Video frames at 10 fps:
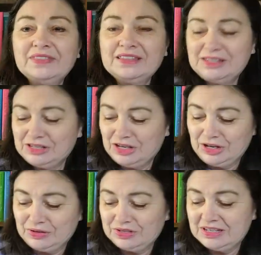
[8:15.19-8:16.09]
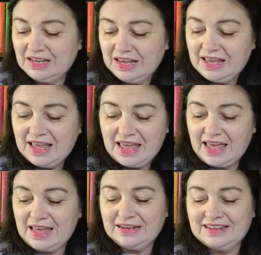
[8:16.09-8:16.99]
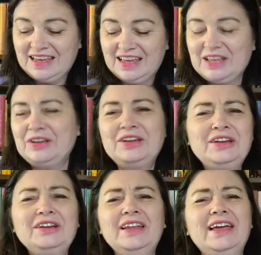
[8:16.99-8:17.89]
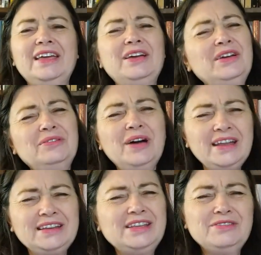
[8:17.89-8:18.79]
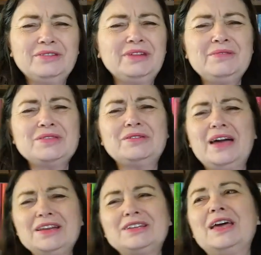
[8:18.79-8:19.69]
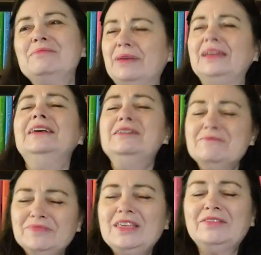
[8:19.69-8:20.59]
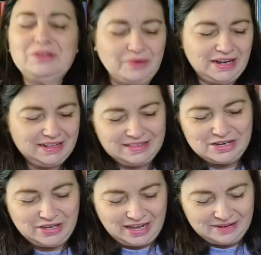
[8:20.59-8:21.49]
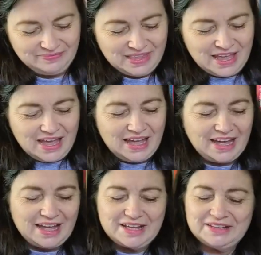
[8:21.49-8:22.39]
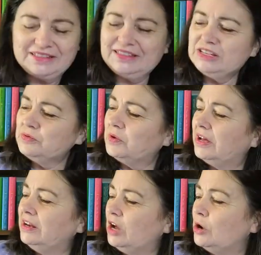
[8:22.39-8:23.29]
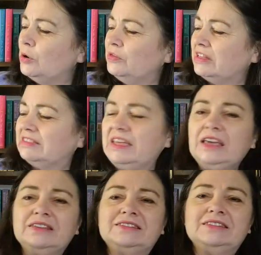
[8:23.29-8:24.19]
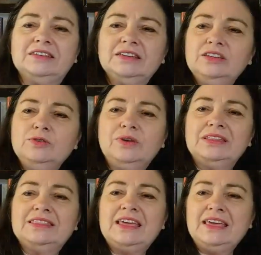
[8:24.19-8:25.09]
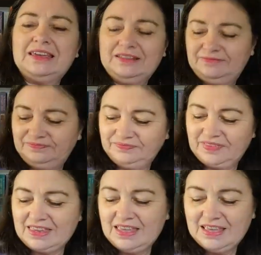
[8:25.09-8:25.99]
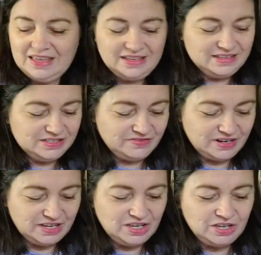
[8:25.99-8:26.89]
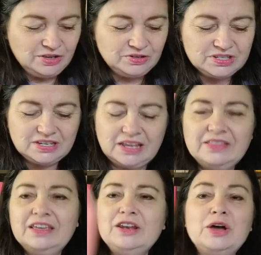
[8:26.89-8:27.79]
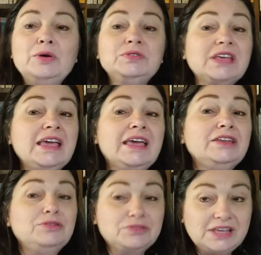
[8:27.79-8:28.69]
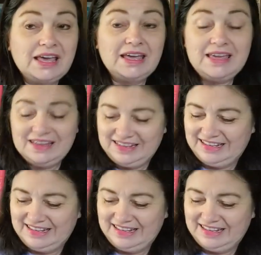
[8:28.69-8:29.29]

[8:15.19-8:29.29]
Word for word: This is cute. And you're like, what? You can read with your eyes shut, but you have to read it, then you get it. This one, Oh, the Thinks You Can Think. It's very cute. And then Oh, Say Can You Say.